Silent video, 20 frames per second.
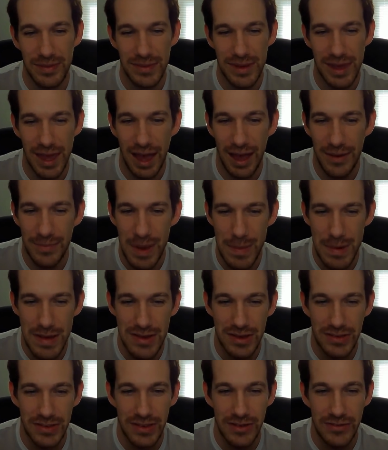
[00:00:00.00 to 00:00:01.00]
Yeah, maybe
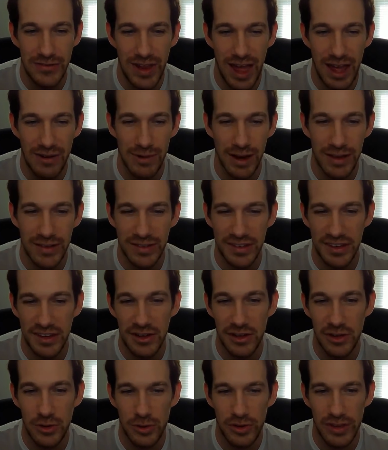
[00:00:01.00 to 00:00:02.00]
just the flat res
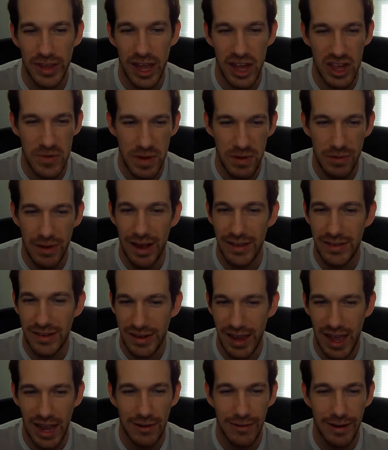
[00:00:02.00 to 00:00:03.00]
seal or the HP res,
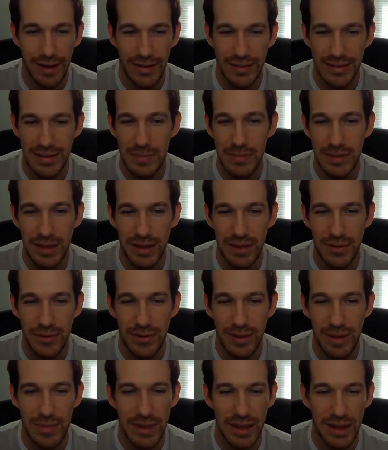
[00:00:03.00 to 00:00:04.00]
attack res,
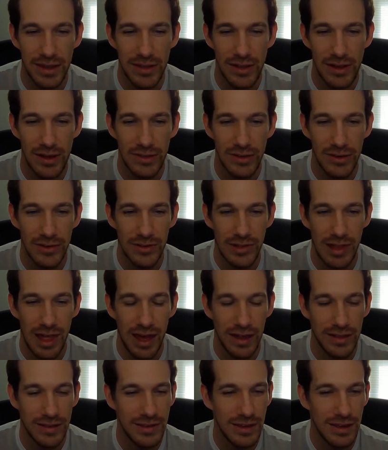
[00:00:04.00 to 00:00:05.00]
something along those
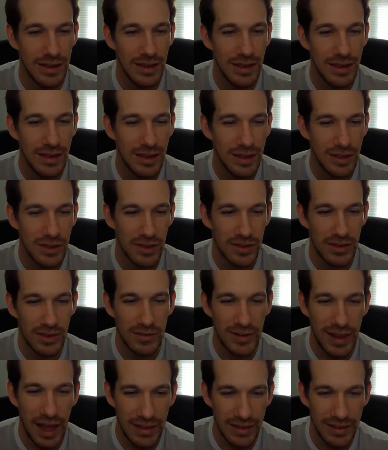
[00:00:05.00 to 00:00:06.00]
lines. Just the
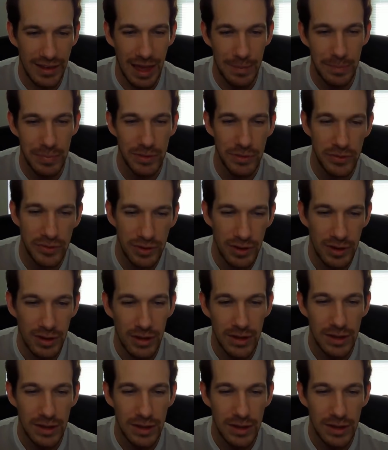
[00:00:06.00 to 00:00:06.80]
flat stat boost.